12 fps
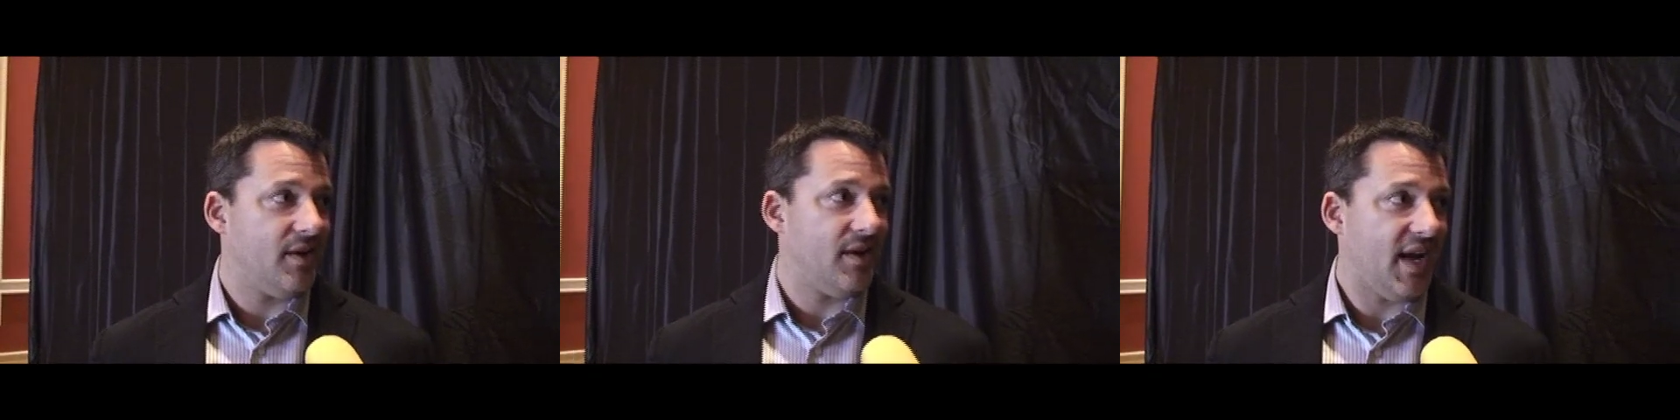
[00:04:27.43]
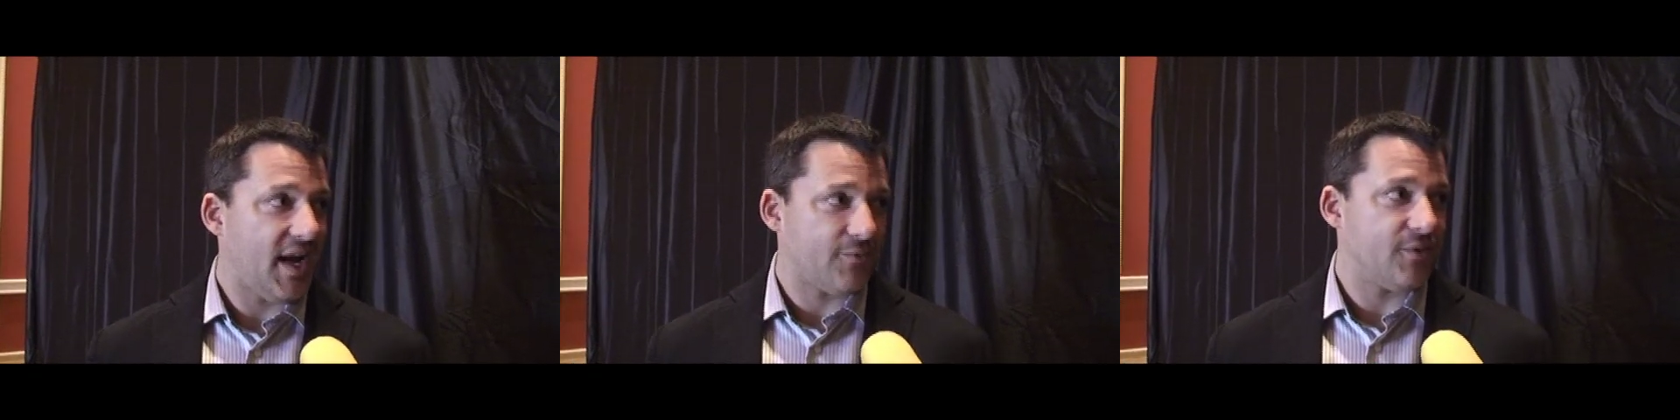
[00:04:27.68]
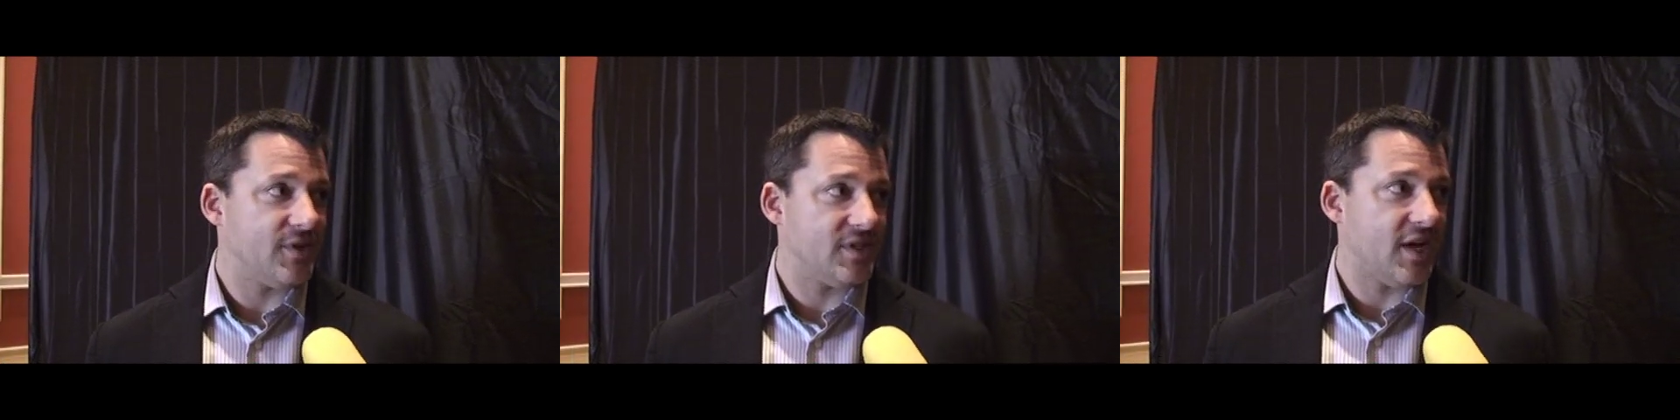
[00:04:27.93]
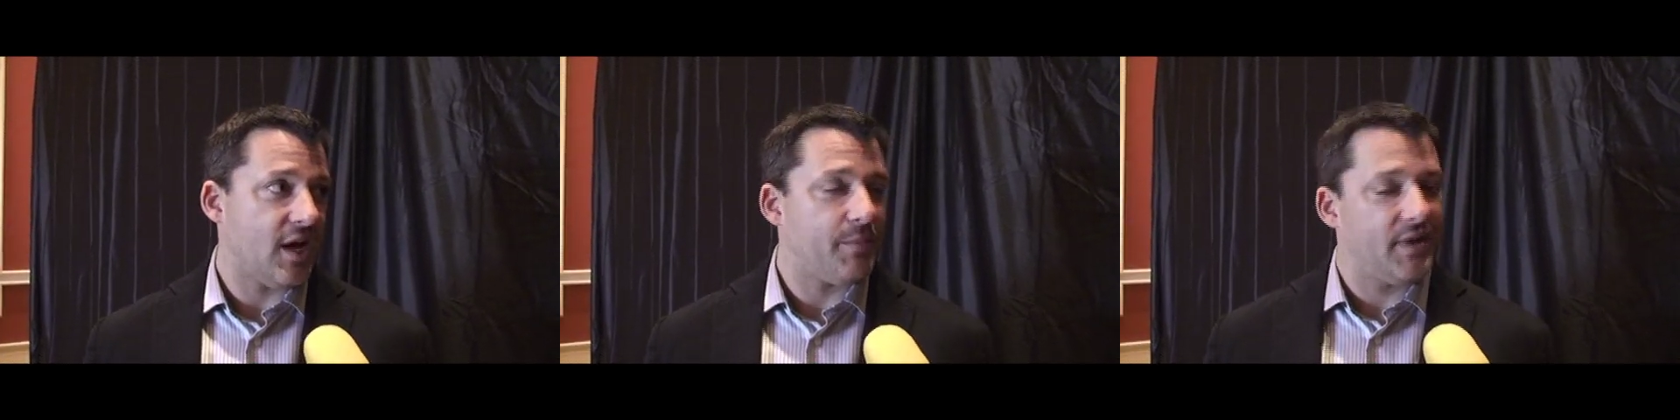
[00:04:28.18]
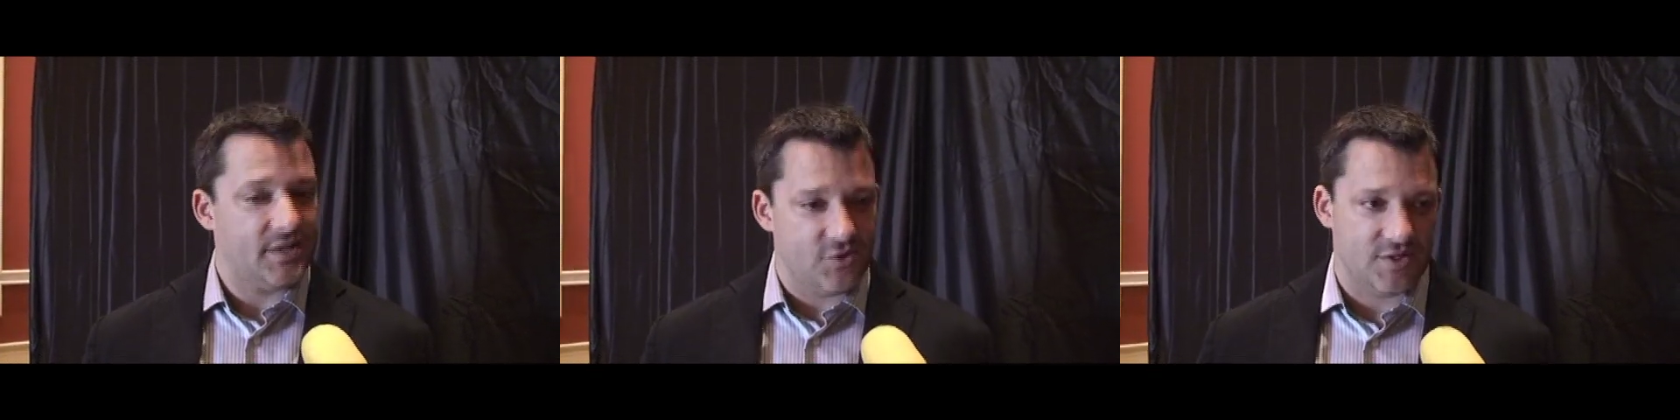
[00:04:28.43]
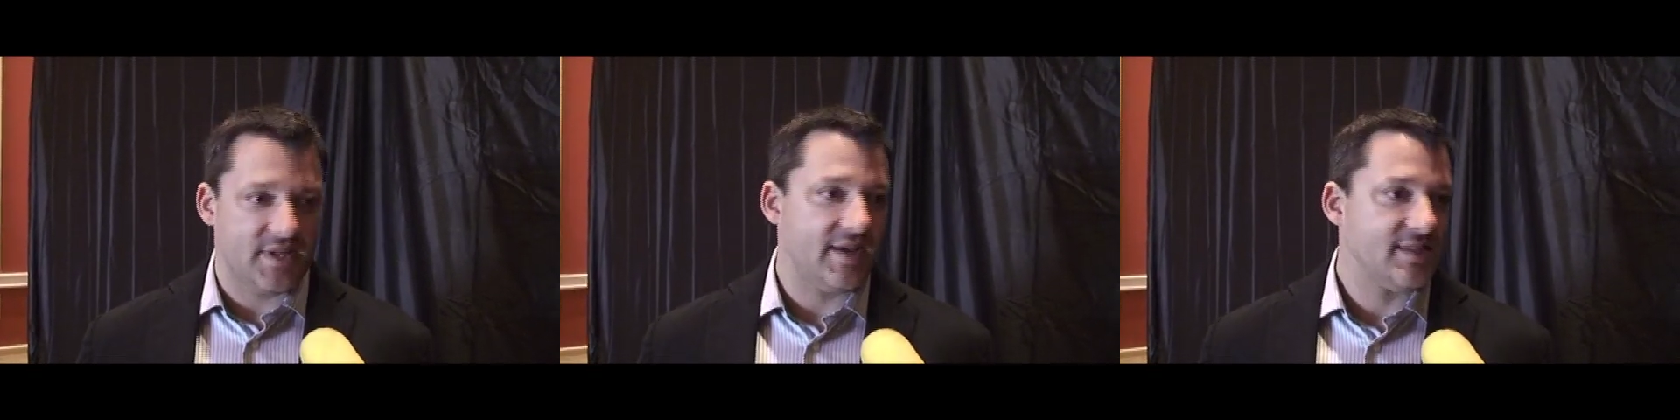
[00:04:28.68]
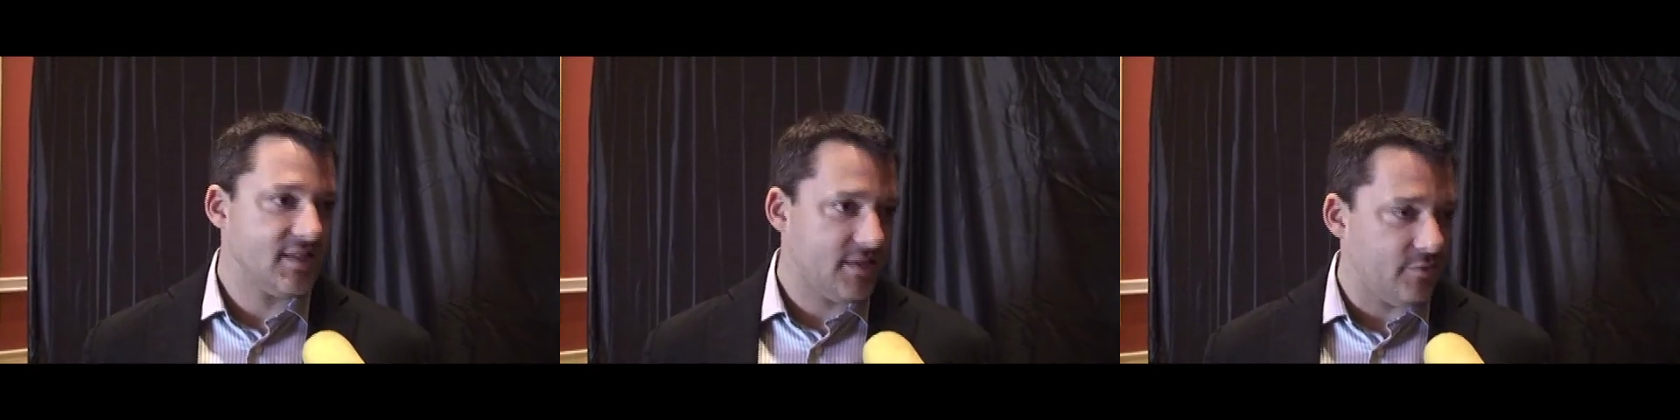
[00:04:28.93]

after the stop, and it just takes